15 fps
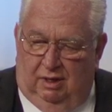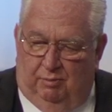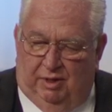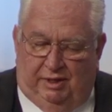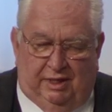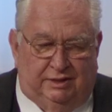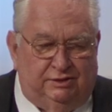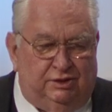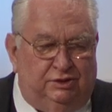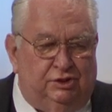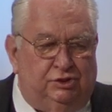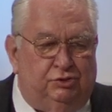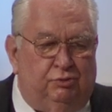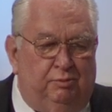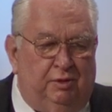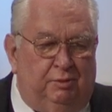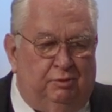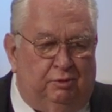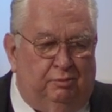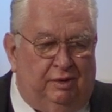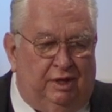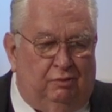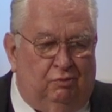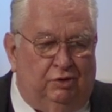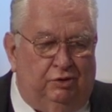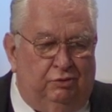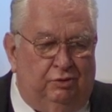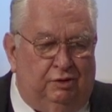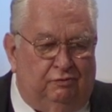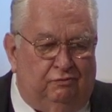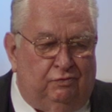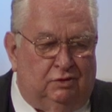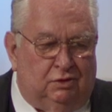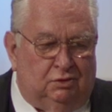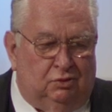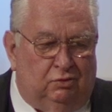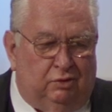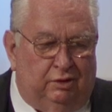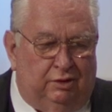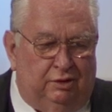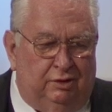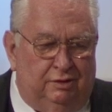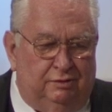My dad said, just remember, men, we're doing it for the Lord.